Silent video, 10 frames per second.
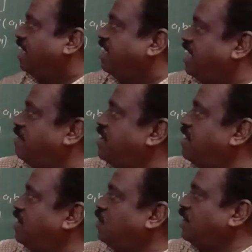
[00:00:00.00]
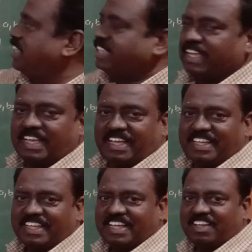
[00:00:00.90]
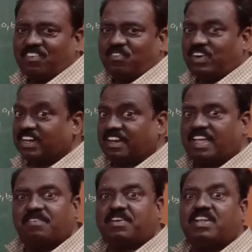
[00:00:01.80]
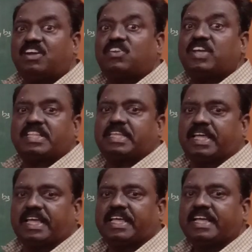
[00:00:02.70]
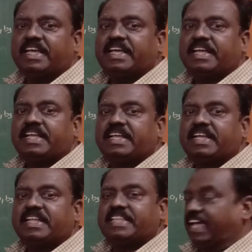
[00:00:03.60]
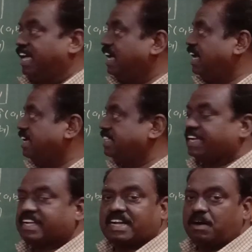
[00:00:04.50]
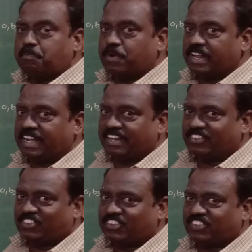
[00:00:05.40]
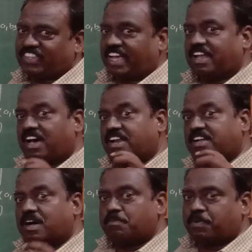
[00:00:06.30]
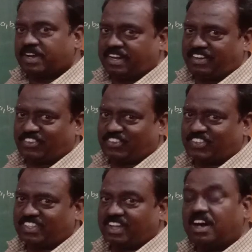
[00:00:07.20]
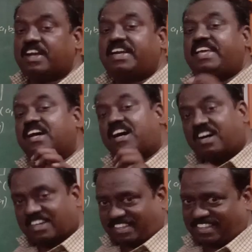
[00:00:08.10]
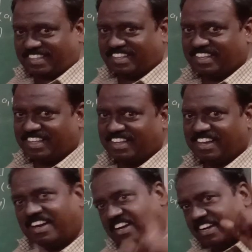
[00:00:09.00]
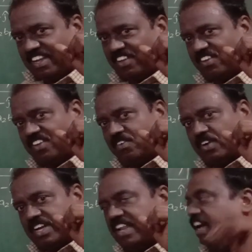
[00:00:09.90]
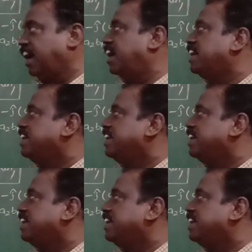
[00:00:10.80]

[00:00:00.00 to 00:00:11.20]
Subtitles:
A1, A2, A3. What are A1, A2, A3? They are the components, scalar components or DRs. Already. Okay now?